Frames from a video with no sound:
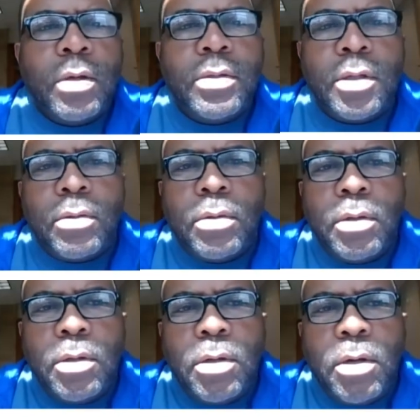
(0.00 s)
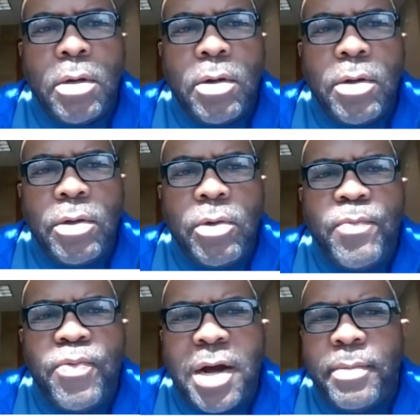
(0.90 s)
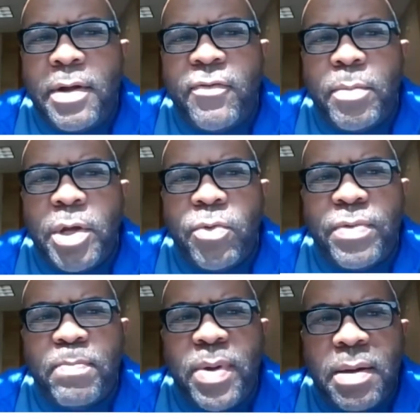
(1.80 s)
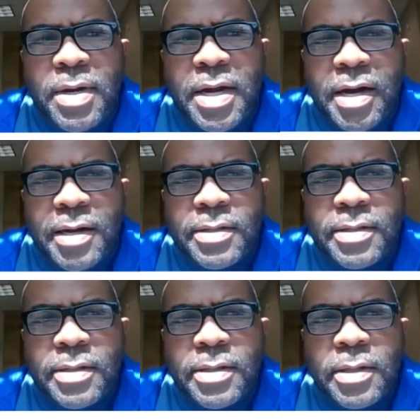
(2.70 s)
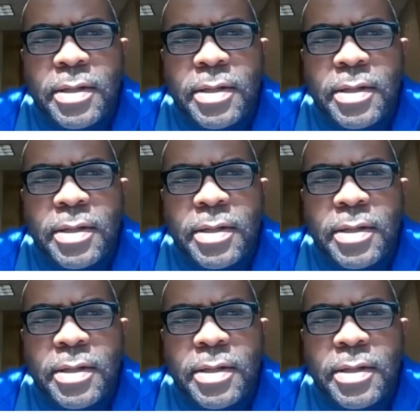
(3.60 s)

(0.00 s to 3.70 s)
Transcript: So you probably are familiar with PEMDAS,